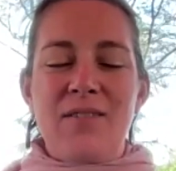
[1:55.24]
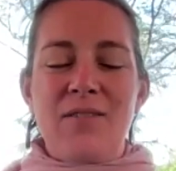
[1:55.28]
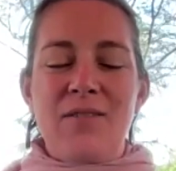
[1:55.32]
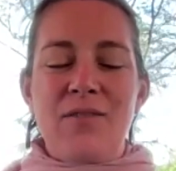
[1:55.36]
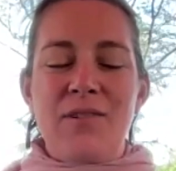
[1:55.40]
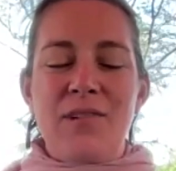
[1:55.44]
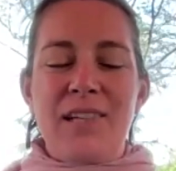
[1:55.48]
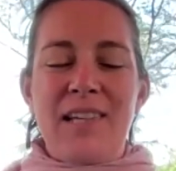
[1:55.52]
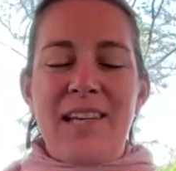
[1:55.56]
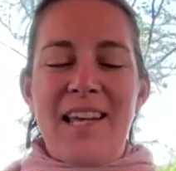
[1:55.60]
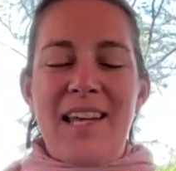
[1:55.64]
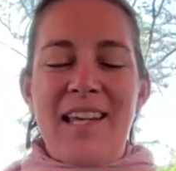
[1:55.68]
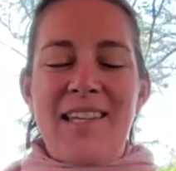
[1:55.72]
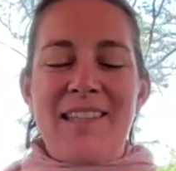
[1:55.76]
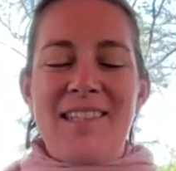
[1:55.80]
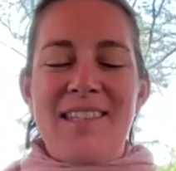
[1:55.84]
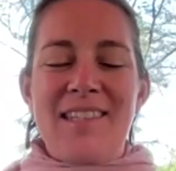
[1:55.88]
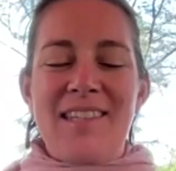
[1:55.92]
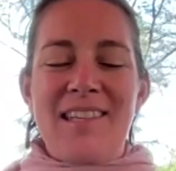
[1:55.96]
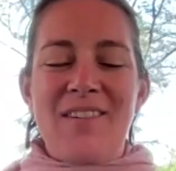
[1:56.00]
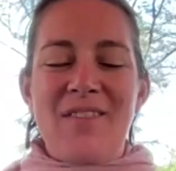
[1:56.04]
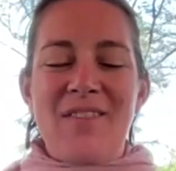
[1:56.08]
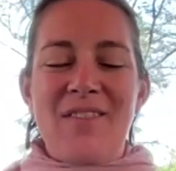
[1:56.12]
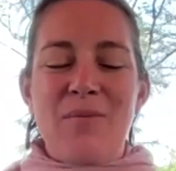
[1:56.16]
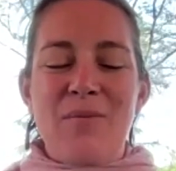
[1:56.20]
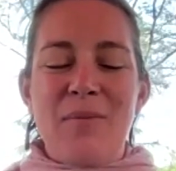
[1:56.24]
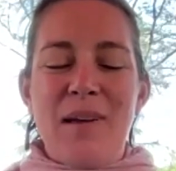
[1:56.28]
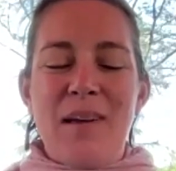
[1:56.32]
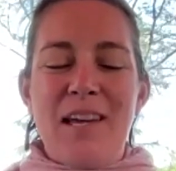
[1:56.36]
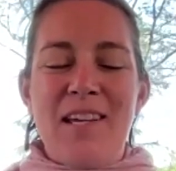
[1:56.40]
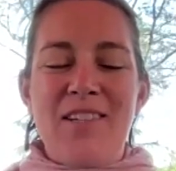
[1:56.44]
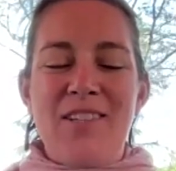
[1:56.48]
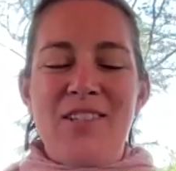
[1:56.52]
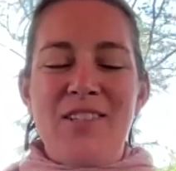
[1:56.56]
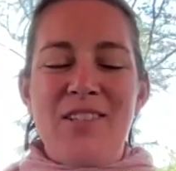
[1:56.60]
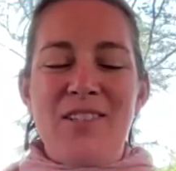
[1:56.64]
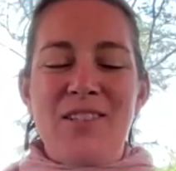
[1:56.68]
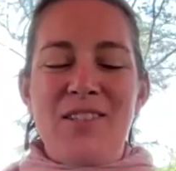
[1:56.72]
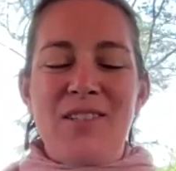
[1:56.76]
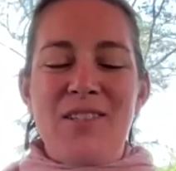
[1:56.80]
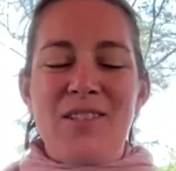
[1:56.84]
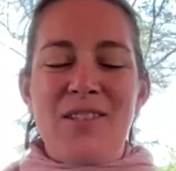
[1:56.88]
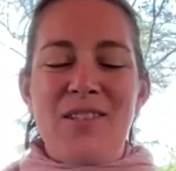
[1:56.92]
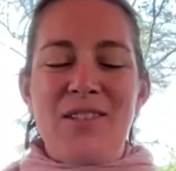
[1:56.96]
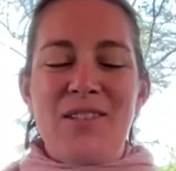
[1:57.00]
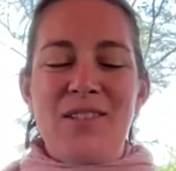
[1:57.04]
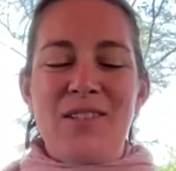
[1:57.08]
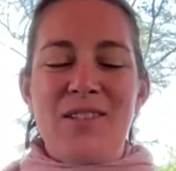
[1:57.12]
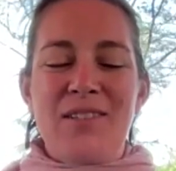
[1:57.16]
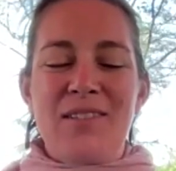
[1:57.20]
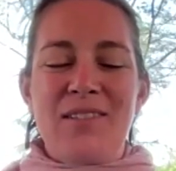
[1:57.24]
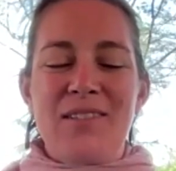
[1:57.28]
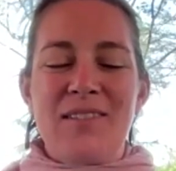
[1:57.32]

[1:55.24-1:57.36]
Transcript: relays the information to.